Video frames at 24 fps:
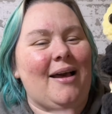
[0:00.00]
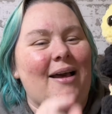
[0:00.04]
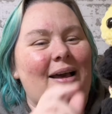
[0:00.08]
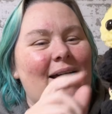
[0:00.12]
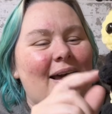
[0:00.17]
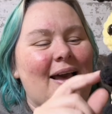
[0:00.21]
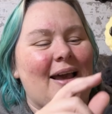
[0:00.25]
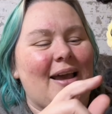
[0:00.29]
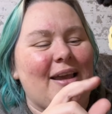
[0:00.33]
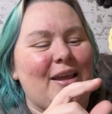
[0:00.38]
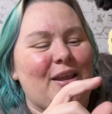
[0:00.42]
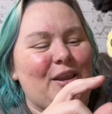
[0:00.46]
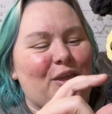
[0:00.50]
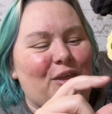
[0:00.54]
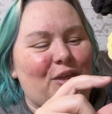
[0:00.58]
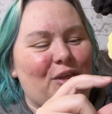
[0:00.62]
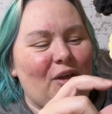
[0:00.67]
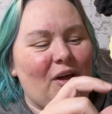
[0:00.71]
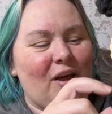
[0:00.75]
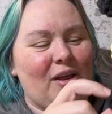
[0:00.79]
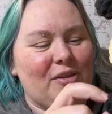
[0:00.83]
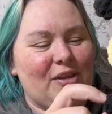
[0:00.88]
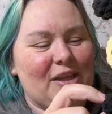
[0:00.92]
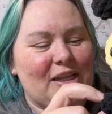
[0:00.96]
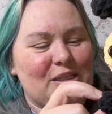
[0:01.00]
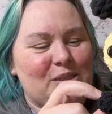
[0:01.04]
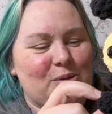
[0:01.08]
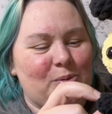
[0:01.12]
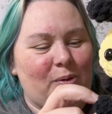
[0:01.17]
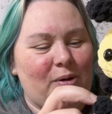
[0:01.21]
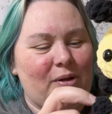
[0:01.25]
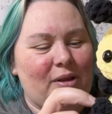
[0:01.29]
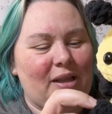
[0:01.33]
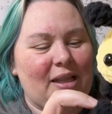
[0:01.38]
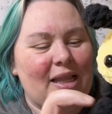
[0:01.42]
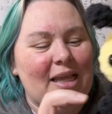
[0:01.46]
I thought that's
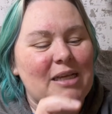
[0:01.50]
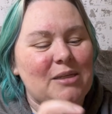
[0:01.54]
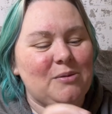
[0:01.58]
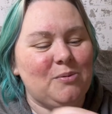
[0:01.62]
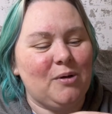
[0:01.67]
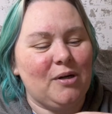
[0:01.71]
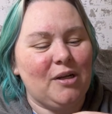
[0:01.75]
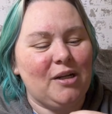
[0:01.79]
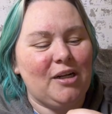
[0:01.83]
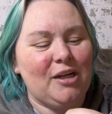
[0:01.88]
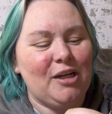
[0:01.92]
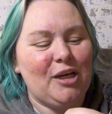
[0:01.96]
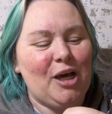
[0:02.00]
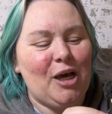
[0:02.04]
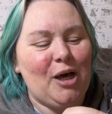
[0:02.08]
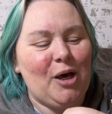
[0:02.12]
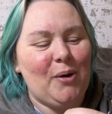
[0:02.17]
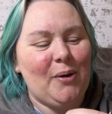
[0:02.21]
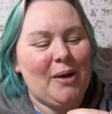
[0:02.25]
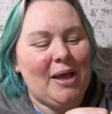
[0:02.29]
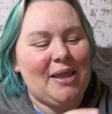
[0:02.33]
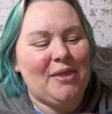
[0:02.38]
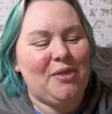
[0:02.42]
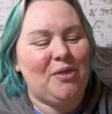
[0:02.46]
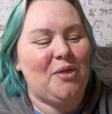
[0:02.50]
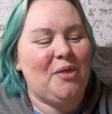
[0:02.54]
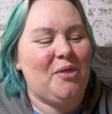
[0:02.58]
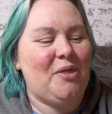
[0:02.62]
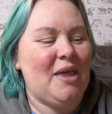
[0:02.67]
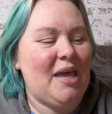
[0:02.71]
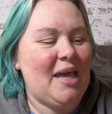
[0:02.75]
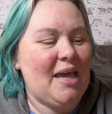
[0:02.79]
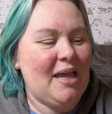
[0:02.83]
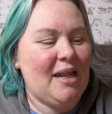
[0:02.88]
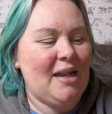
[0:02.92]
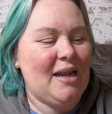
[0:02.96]
where the legs were gonna go, and
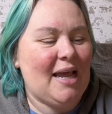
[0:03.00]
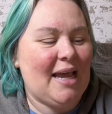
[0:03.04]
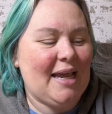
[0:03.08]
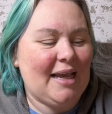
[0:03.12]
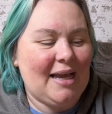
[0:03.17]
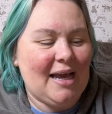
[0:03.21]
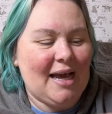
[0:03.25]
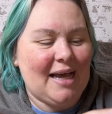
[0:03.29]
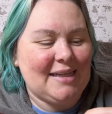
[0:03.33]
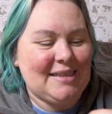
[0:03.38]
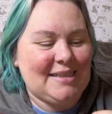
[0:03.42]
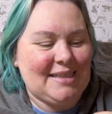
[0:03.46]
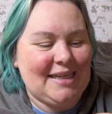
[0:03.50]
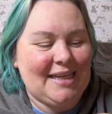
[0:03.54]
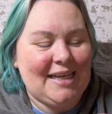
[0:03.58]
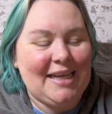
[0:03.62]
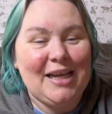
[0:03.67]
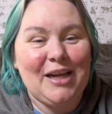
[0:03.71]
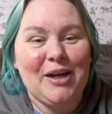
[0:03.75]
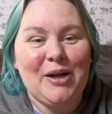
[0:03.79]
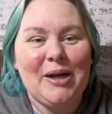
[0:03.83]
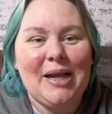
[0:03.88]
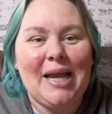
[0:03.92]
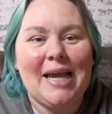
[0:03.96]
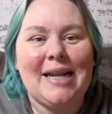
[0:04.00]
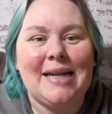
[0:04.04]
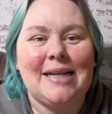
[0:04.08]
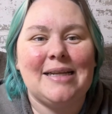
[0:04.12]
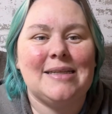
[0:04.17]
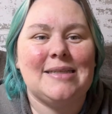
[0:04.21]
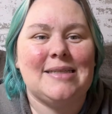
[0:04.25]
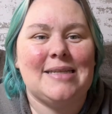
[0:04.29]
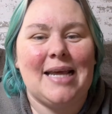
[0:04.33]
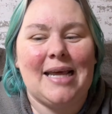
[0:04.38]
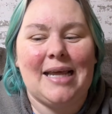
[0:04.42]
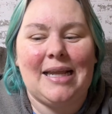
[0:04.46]
then I got to here and
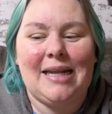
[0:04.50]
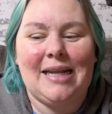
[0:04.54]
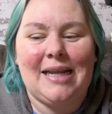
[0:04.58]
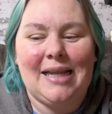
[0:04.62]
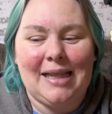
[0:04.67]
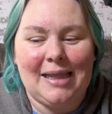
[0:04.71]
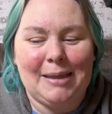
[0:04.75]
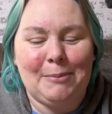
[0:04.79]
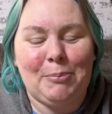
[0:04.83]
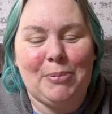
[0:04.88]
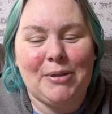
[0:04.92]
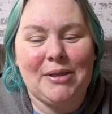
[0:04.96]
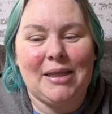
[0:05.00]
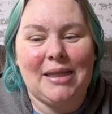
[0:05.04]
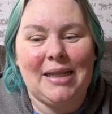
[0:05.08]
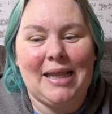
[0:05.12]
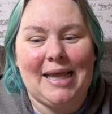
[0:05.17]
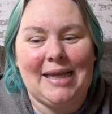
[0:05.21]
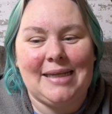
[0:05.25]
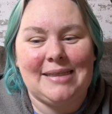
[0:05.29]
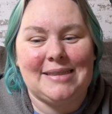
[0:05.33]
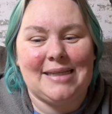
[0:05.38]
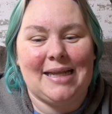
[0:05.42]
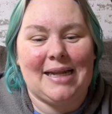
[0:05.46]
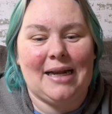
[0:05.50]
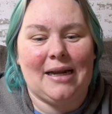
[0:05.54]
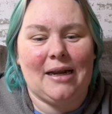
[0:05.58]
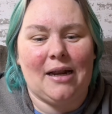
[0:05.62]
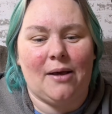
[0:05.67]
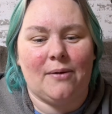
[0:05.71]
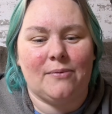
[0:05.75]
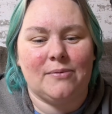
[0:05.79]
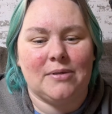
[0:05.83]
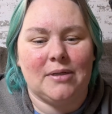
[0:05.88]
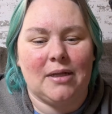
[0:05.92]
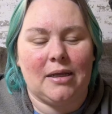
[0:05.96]
it said put the legs in, and I
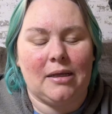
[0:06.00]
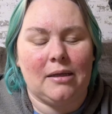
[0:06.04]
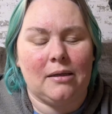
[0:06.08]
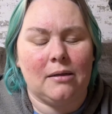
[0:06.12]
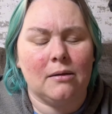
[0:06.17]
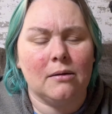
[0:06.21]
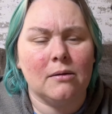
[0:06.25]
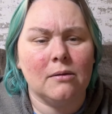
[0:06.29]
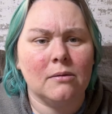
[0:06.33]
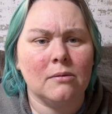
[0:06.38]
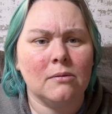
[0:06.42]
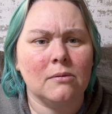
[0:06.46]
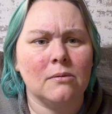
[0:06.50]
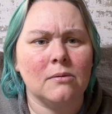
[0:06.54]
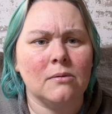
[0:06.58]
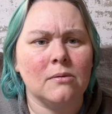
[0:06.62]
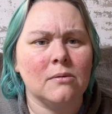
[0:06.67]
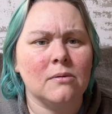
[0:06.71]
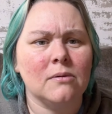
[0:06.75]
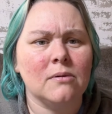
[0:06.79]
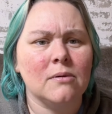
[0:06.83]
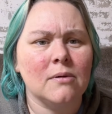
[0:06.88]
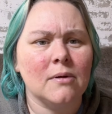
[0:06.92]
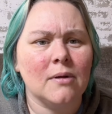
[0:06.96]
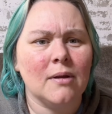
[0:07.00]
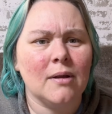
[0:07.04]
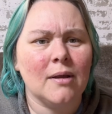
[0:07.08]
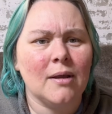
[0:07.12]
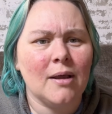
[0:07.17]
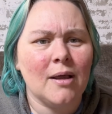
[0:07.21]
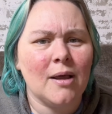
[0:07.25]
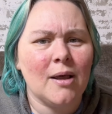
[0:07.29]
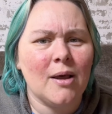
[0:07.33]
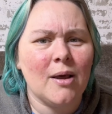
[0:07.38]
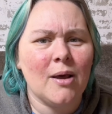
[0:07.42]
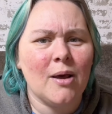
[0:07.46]
was like,
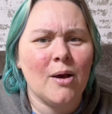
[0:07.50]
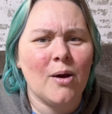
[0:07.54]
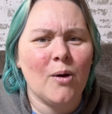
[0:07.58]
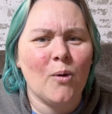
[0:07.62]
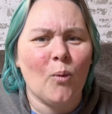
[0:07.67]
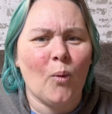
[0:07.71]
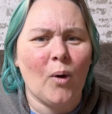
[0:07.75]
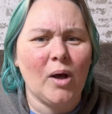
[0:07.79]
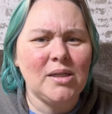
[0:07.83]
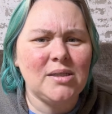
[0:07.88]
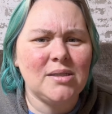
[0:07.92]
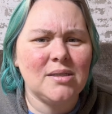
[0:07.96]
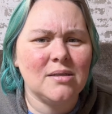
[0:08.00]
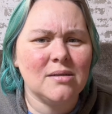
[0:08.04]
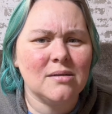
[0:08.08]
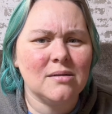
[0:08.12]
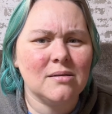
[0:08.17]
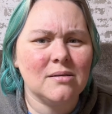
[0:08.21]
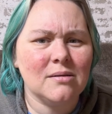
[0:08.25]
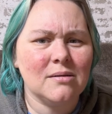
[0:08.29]
what?